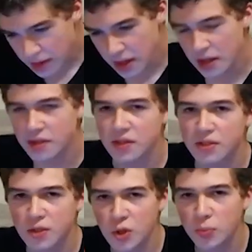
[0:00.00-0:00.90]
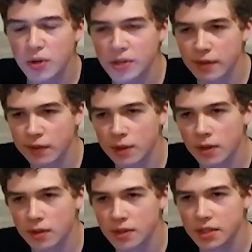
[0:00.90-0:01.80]
think it's super
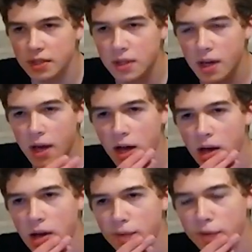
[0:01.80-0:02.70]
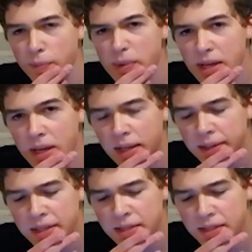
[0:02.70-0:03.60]
difficult, for me at
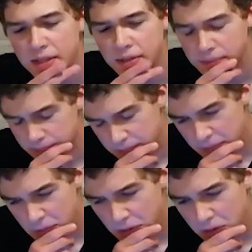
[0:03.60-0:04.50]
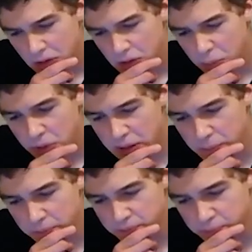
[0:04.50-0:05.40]
least,
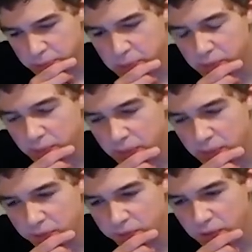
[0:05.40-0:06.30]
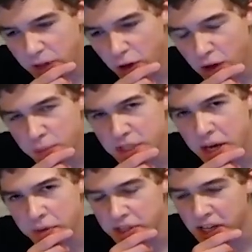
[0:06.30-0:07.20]
but it all comes
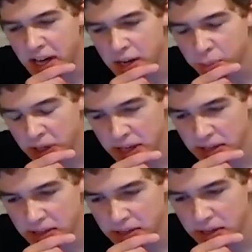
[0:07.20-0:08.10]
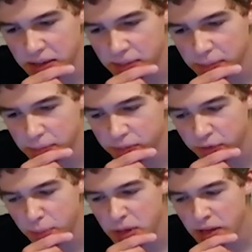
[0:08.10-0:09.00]
down to time. Like,
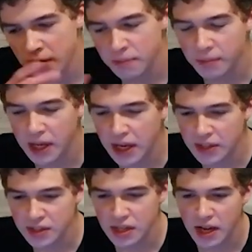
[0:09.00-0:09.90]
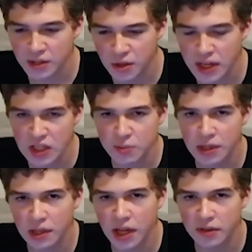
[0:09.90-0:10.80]
for me, I guess I try to
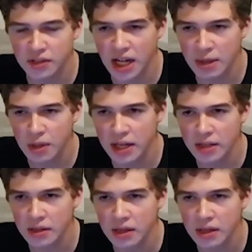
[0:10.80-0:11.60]
spend a lot of time on it,